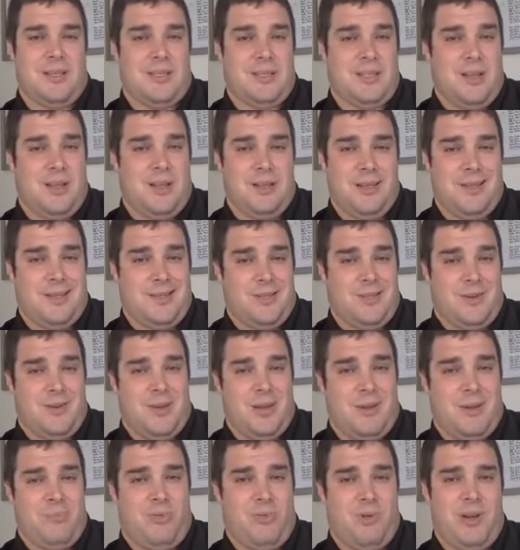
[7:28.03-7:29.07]
I saw
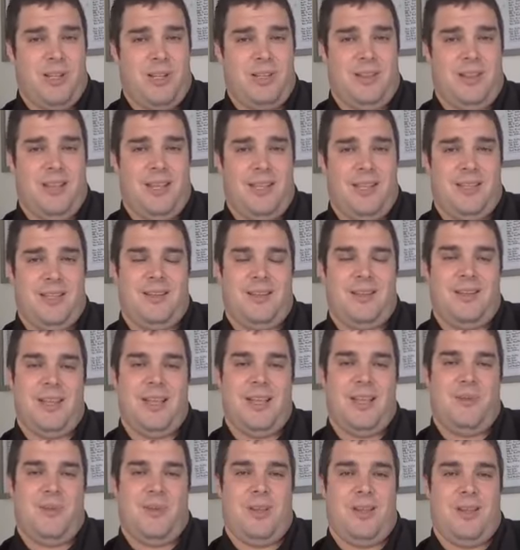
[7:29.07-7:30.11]
yesterday pretty late in the
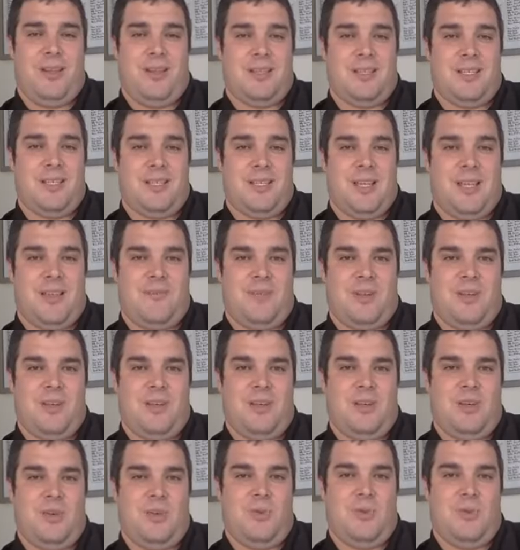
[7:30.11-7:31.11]
day we had seven